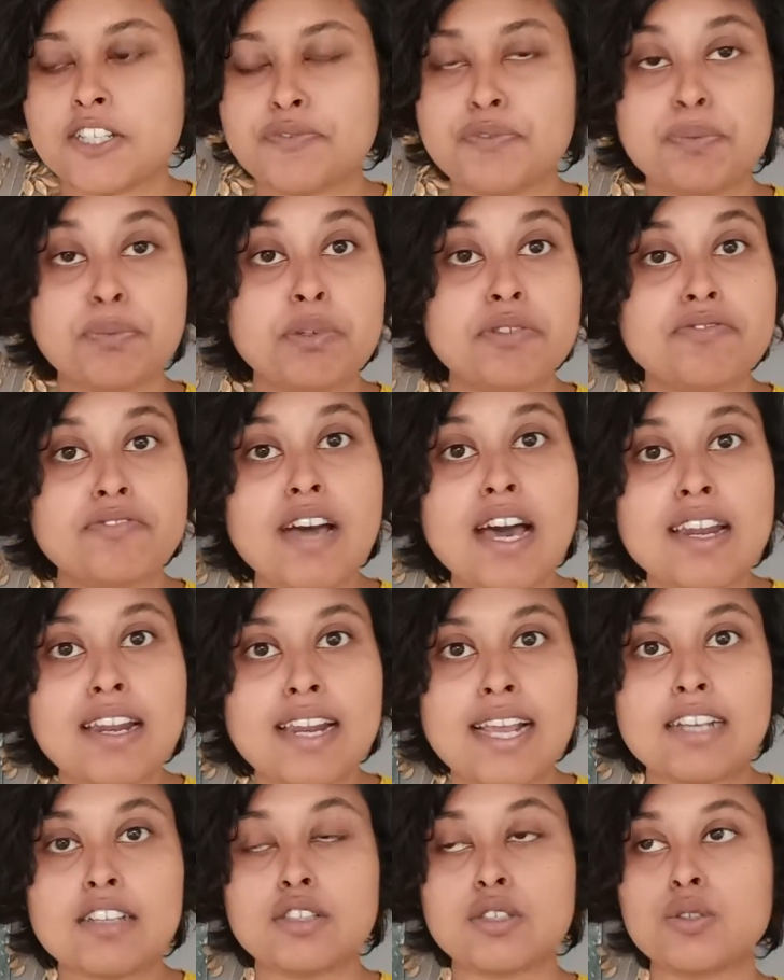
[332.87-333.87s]
It would be fun,
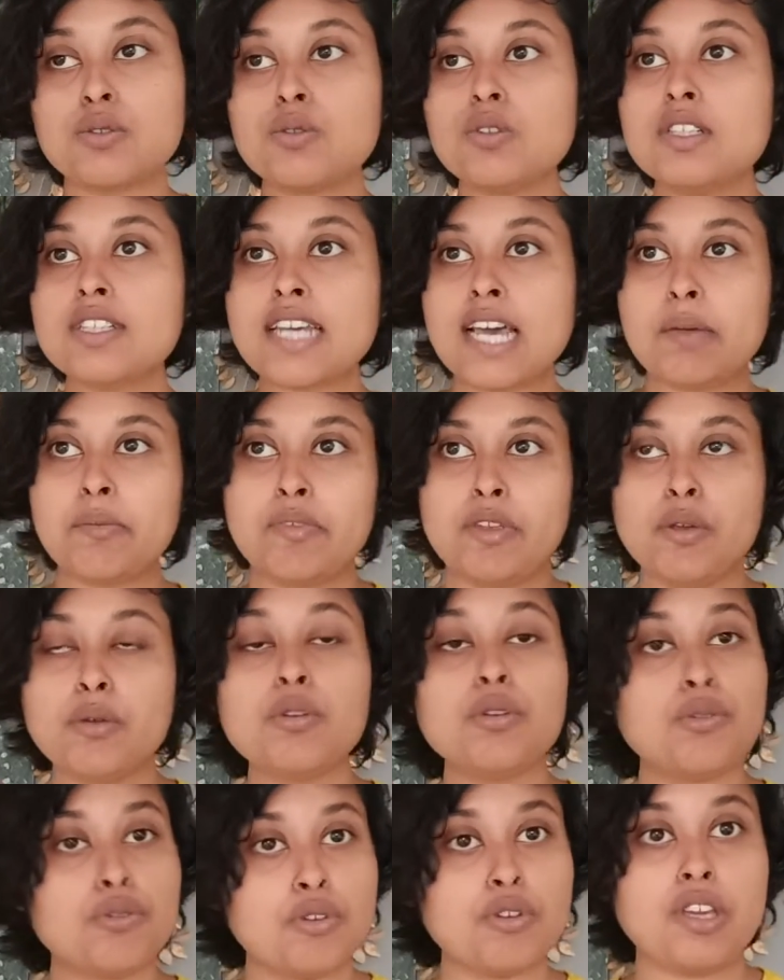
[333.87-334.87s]
like school time. You
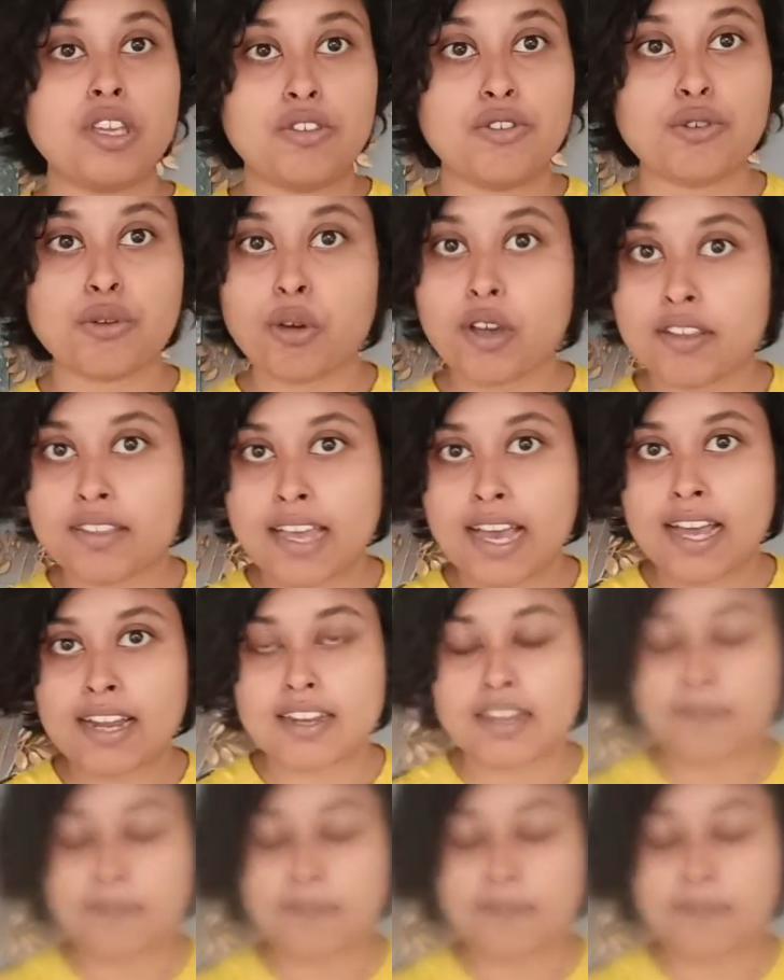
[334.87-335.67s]
used to enjoy that.